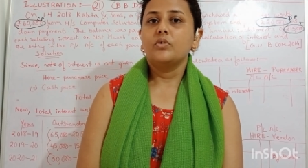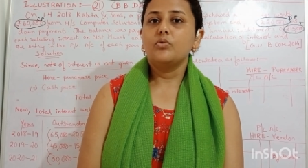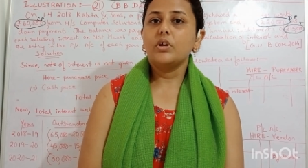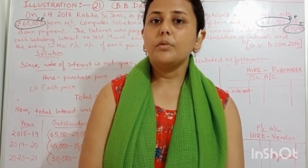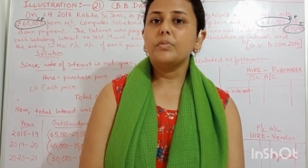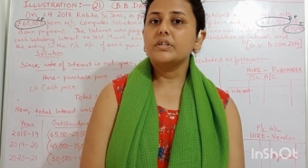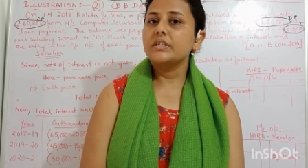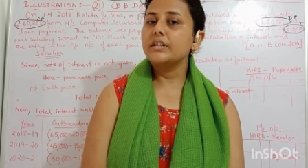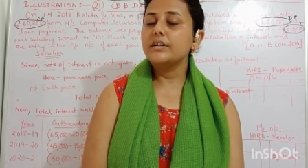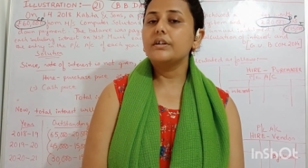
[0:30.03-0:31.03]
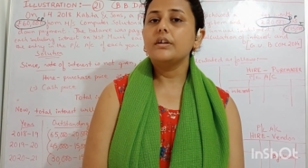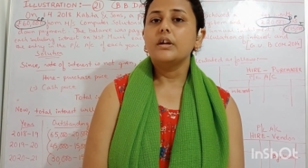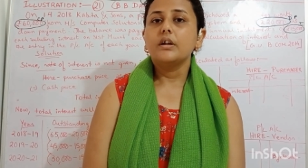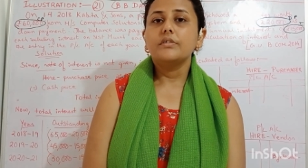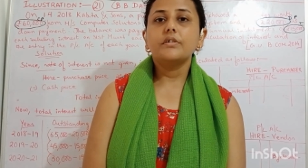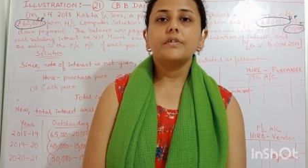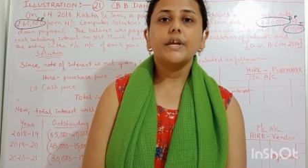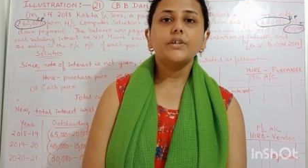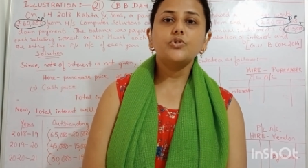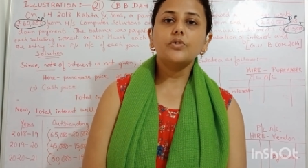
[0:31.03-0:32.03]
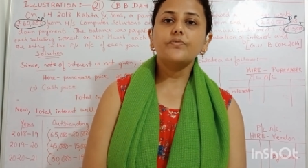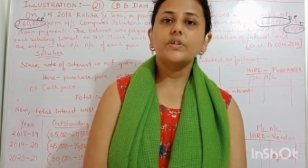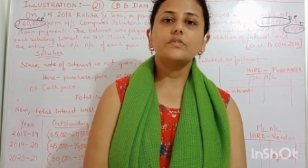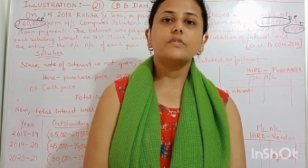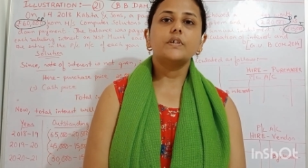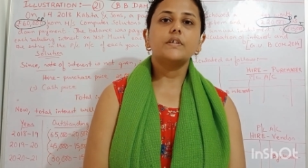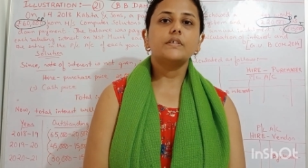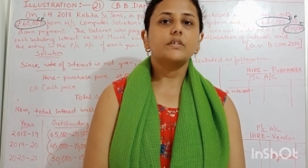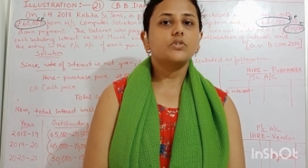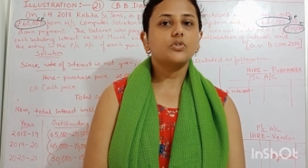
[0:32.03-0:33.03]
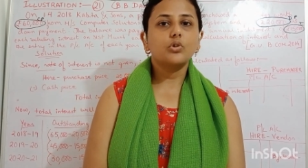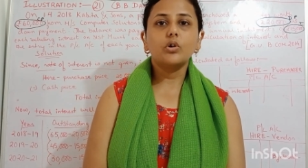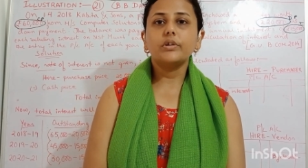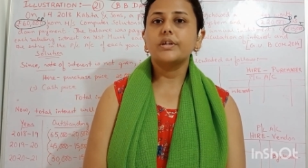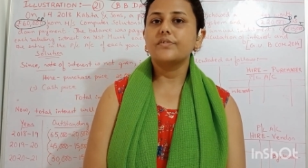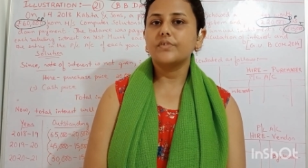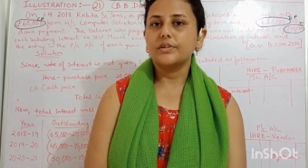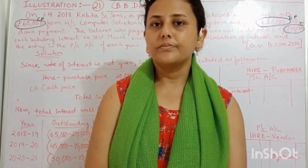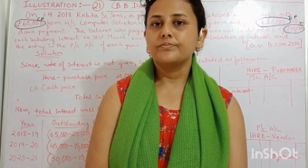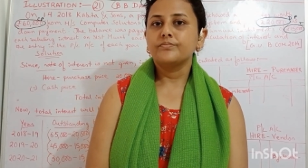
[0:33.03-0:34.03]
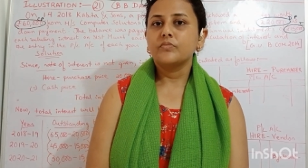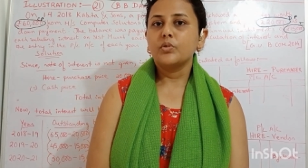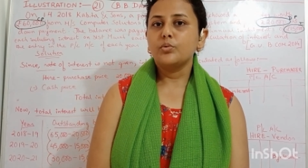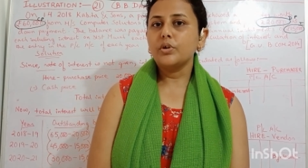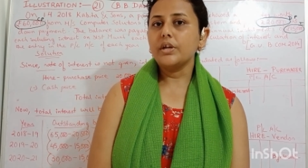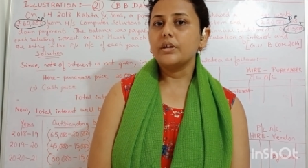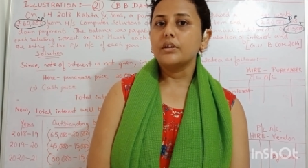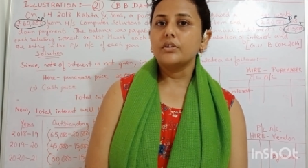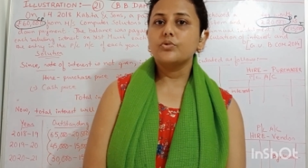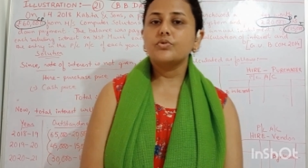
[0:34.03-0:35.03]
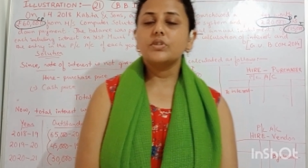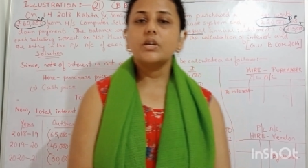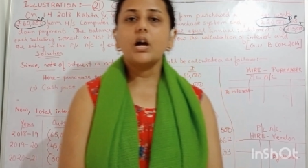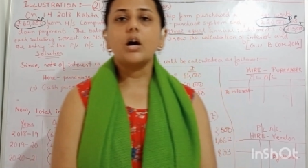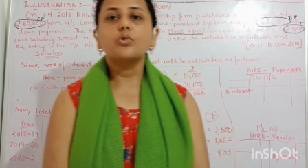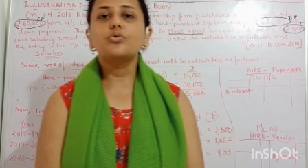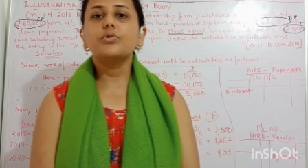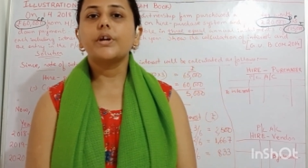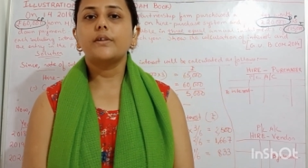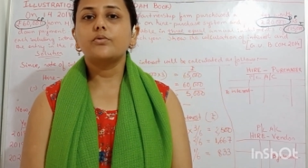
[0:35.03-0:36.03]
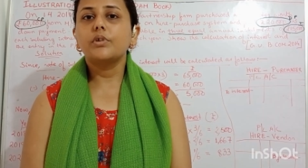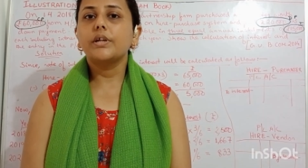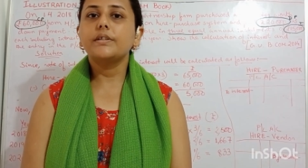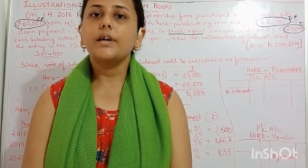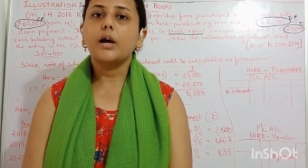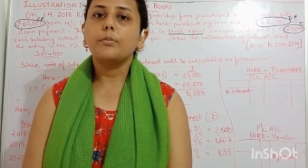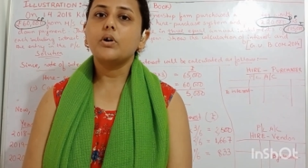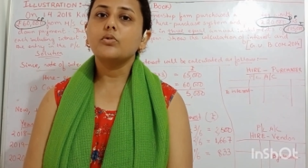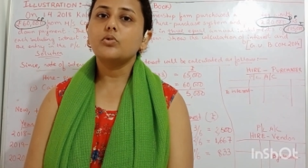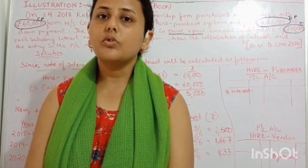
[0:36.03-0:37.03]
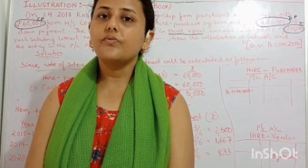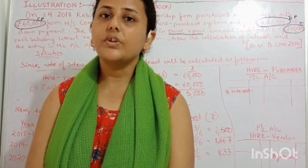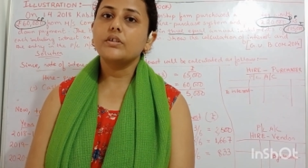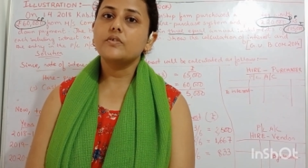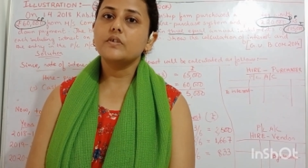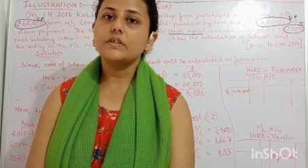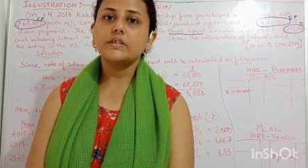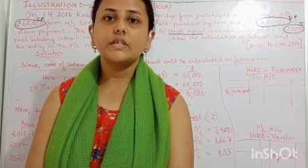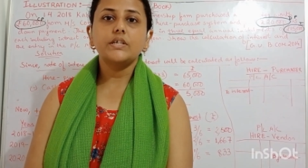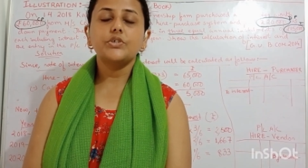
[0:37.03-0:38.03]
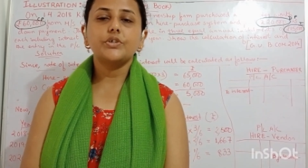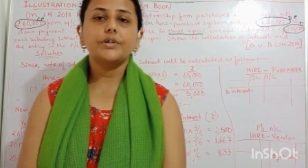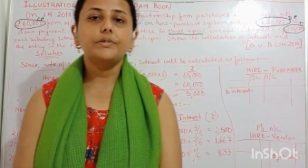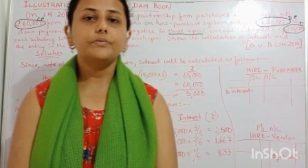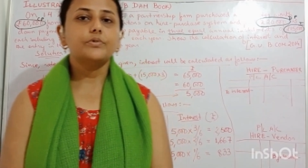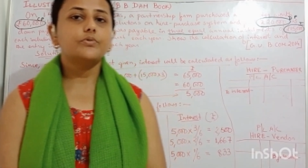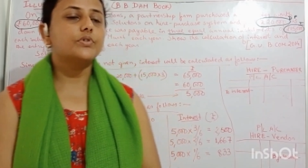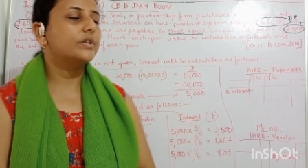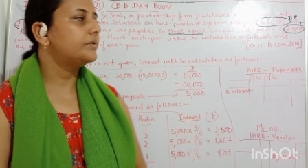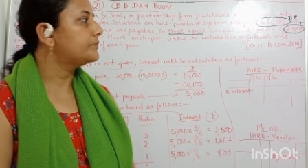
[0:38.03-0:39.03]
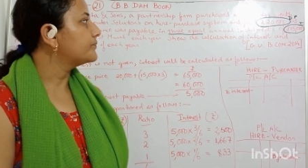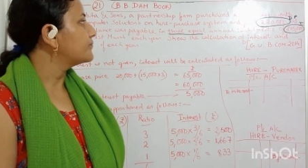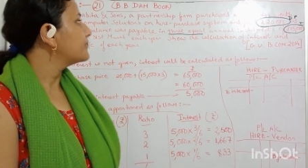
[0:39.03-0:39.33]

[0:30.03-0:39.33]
Okay, but here the rate of interest is not given. Okay, you see how to calculate the amount of interest each year. You see